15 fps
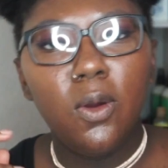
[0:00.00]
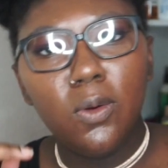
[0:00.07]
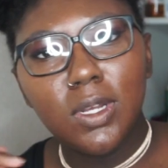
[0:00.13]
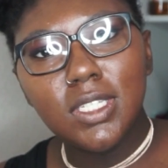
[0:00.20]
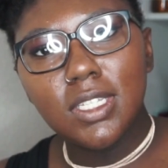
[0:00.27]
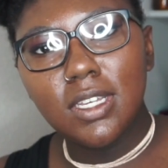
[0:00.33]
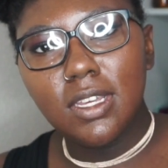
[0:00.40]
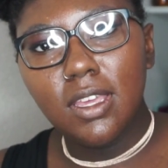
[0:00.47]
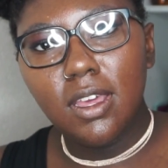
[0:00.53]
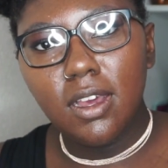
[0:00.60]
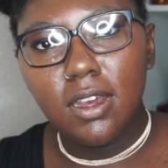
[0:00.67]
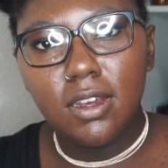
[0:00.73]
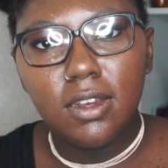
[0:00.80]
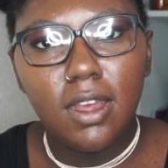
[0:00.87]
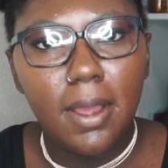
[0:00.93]
What's good,
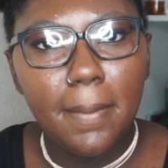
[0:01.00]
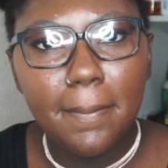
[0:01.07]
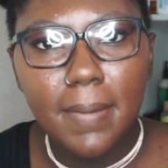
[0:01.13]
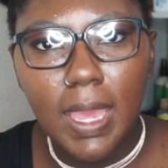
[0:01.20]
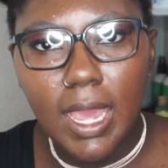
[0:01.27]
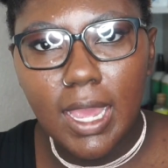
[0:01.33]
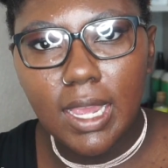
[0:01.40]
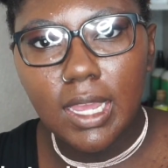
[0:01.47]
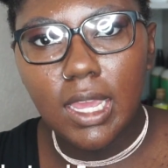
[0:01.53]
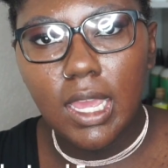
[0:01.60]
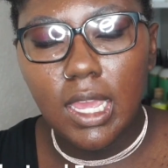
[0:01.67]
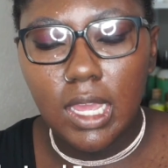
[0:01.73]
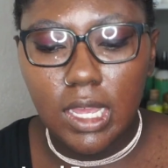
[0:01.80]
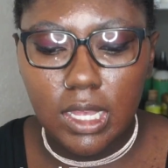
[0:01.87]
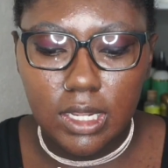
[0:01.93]
y'all? I'm back,
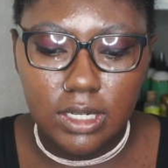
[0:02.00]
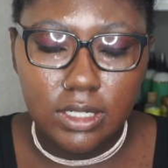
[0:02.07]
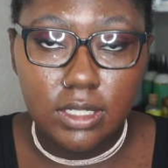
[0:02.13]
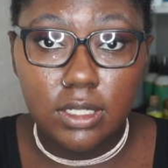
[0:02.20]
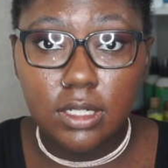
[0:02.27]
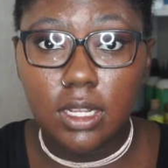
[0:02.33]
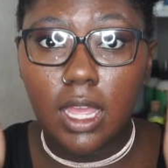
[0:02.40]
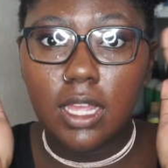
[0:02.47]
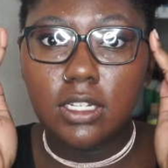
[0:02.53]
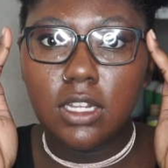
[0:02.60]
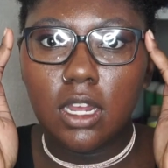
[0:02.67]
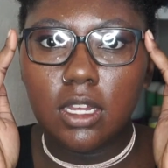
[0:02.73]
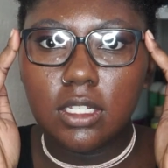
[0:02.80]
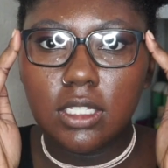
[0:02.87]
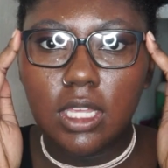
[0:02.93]
and as
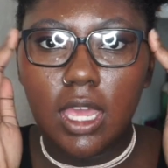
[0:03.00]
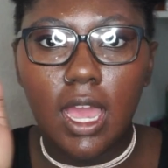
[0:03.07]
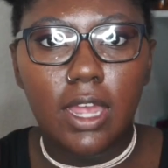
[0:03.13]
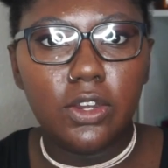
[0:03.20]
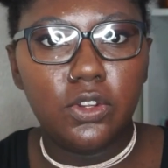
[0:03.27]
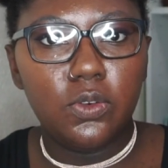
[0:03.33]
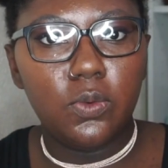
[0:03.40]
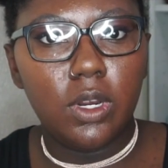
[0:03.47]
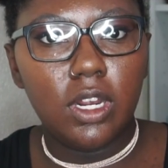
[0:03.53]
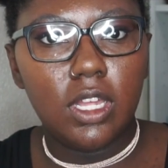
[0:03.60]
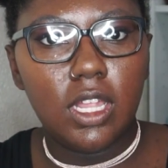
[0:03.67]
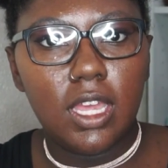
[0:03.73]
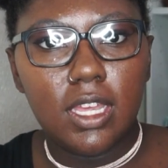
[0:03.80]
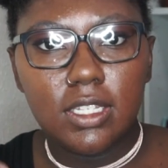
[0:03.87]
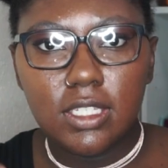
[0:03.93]
y'all can see, I do wear
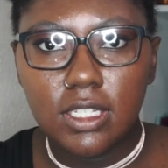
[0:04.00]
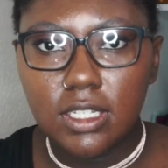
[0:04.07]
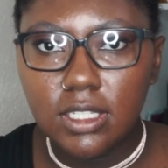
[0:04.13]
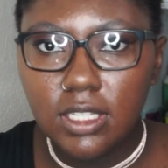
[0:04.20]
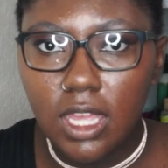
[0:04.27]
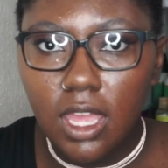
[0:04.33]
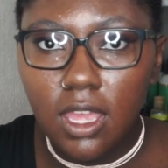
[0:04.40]
glasses.